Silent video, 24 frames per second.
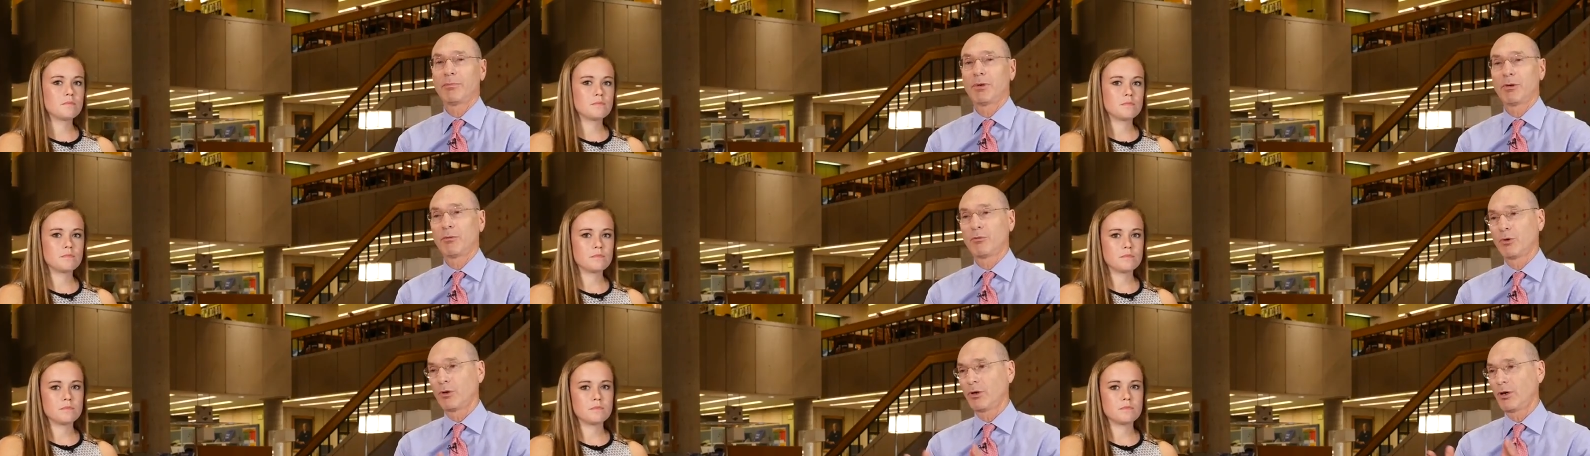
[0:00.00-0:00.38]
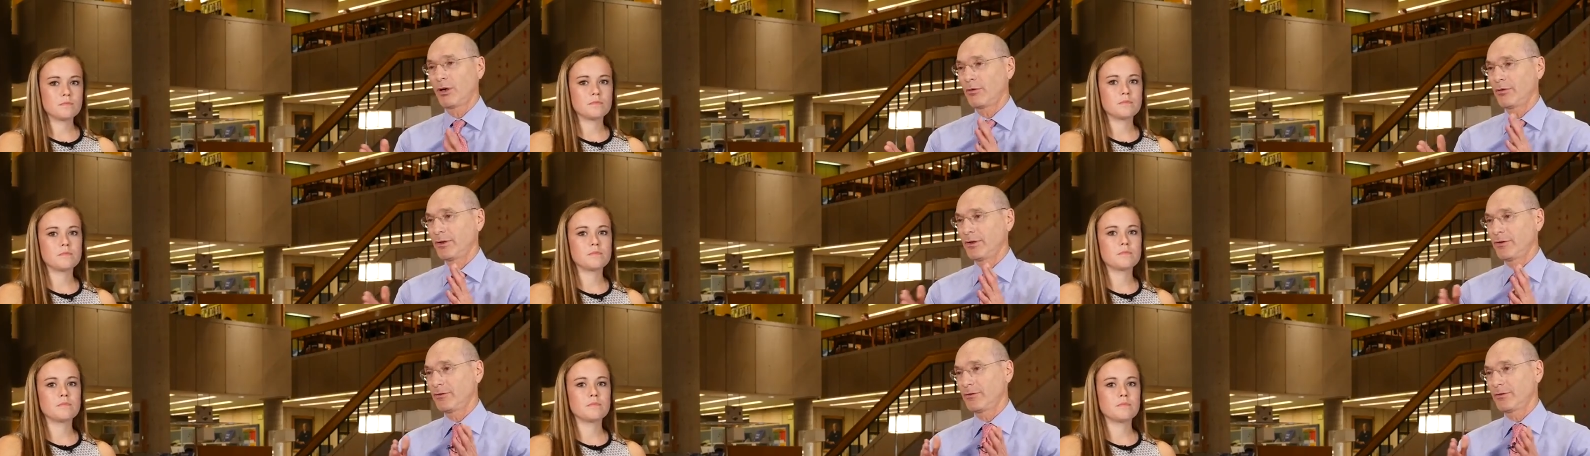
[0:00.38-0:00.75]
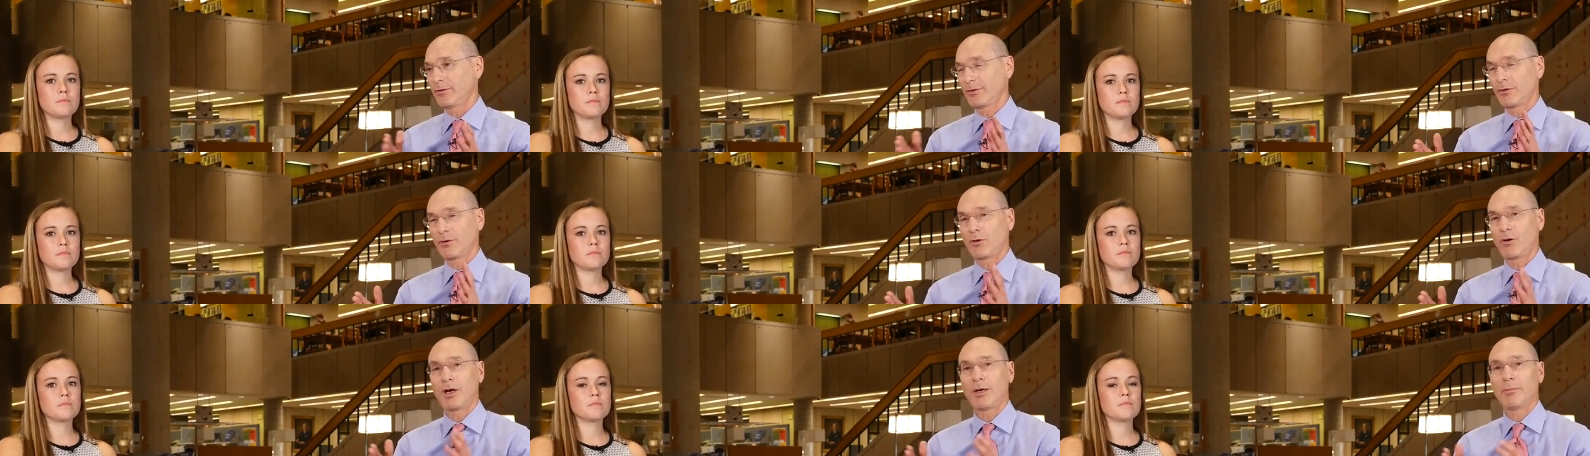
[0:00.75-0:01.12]
Speaker 1: but we're
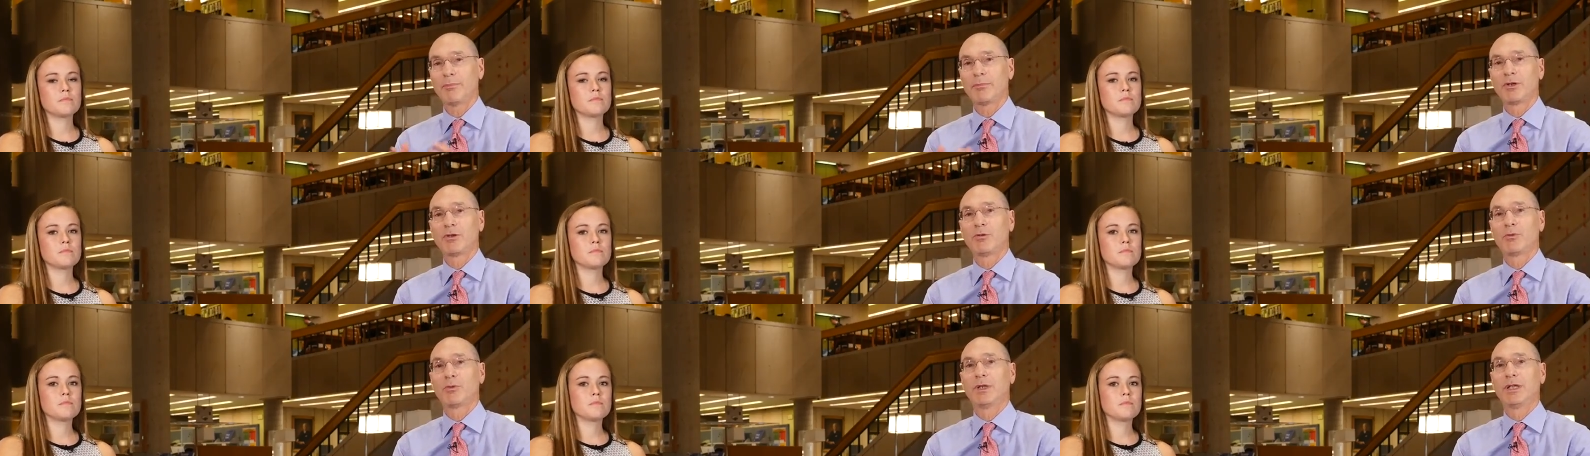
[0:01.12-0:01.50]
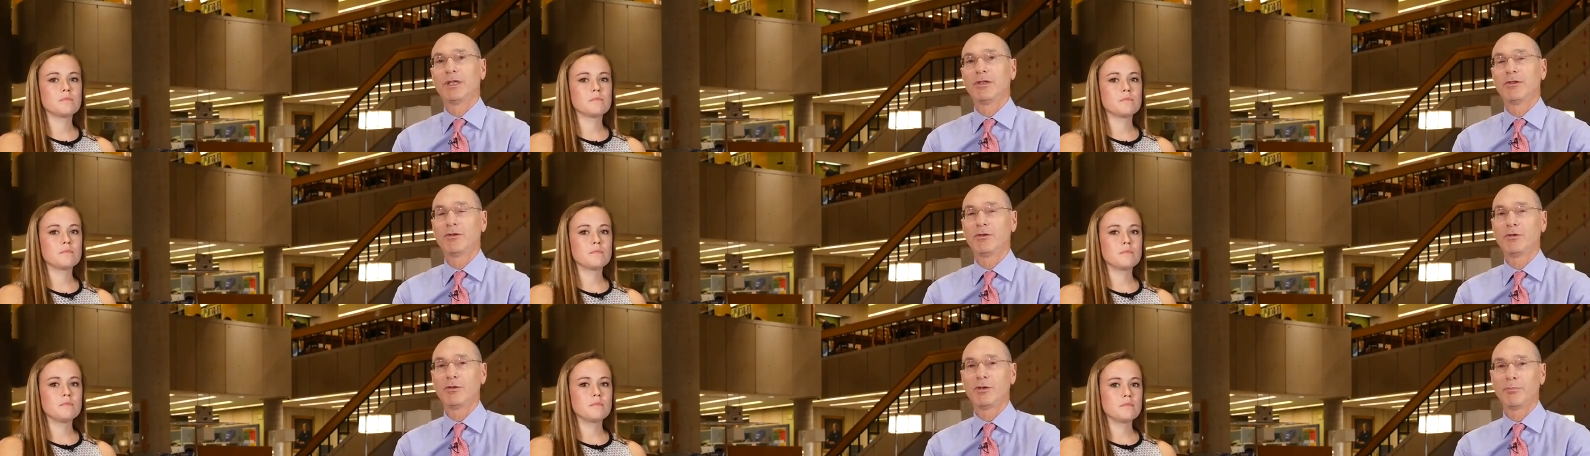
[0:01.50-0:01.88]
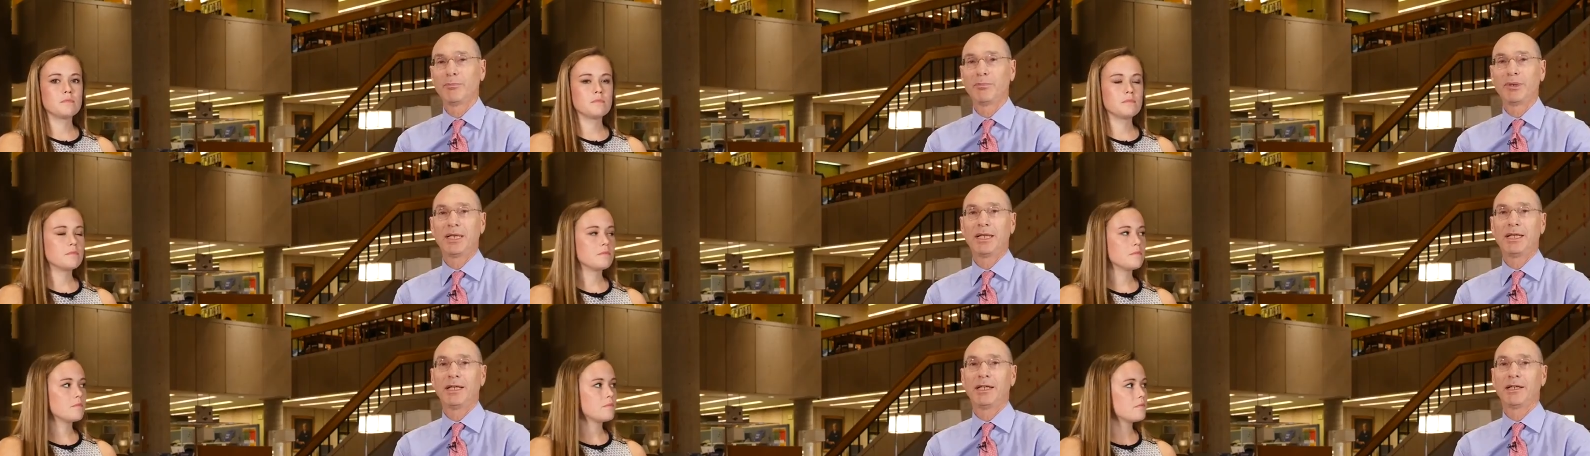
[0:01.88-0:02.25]
always caught between two
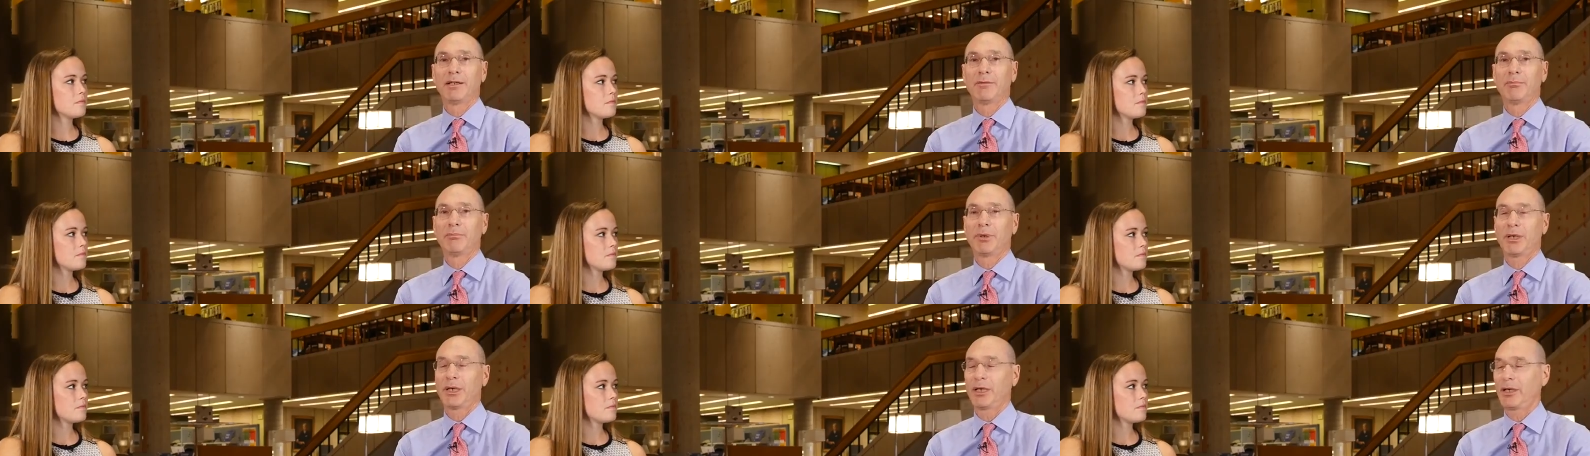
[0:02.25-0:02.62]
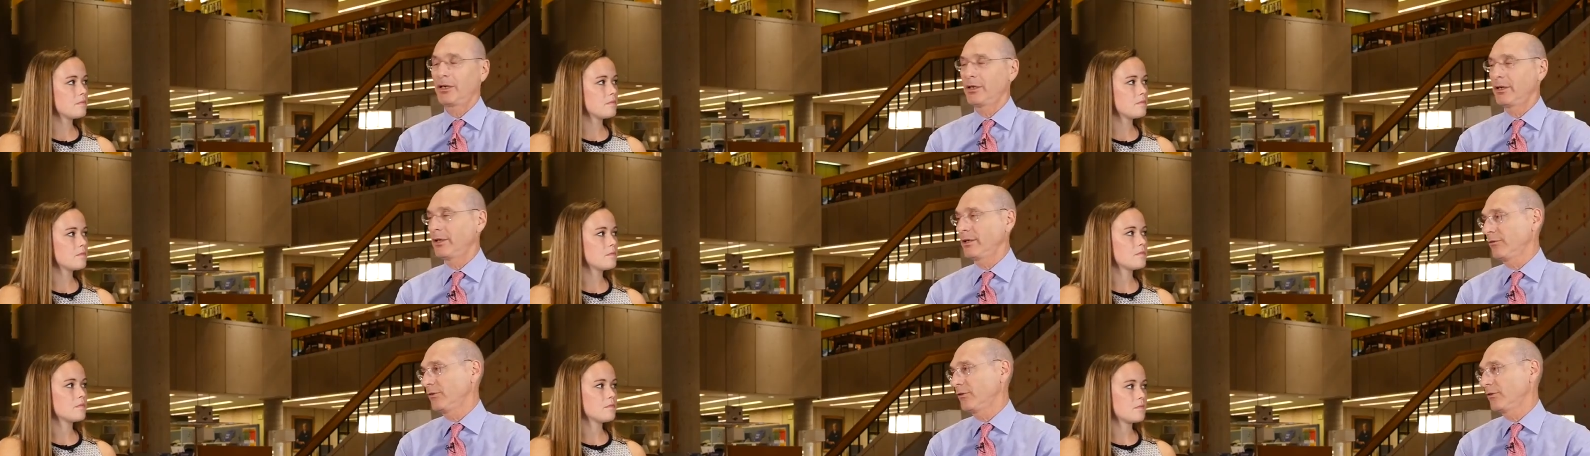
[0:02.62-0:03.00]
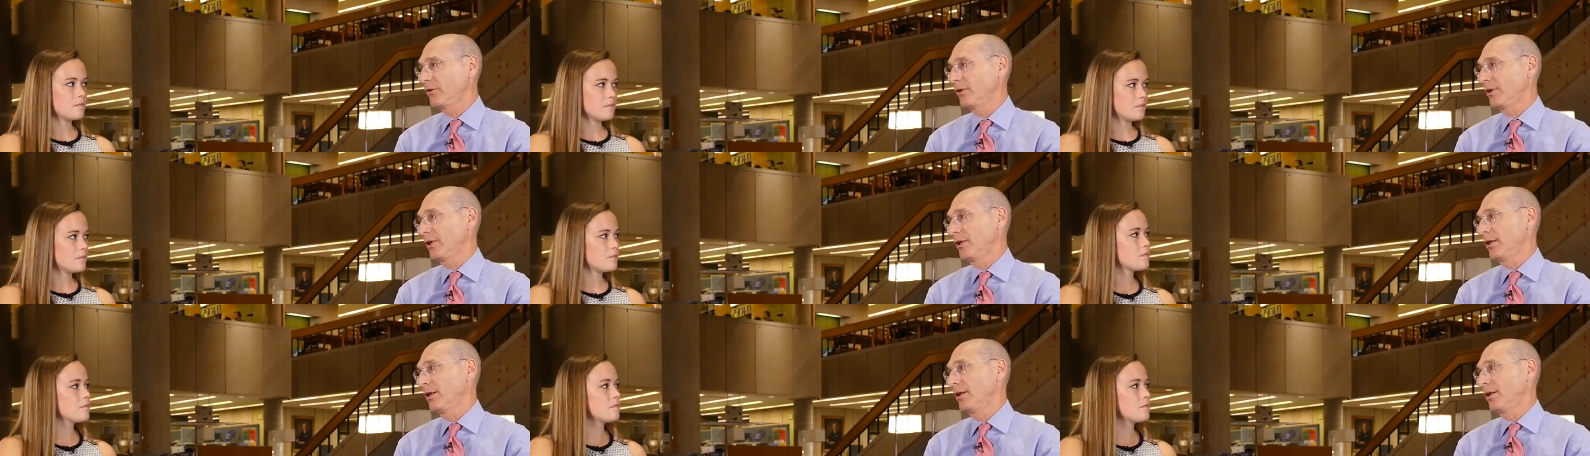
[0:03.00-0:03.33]
competing imperatives.